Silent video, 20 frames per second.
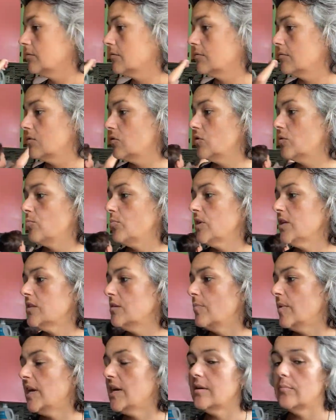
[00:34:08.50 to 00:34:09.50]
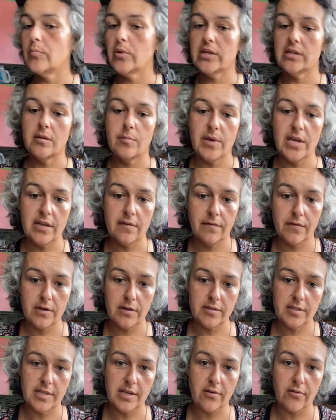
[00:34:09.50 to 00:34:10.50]
You can bring the bag. Bring the bag for
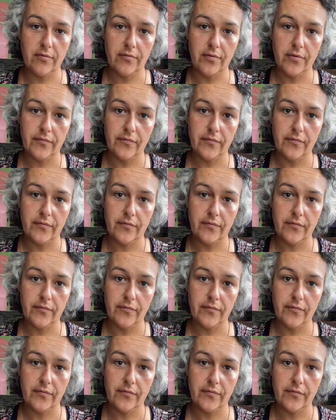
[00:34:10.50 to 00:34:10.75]
yourself.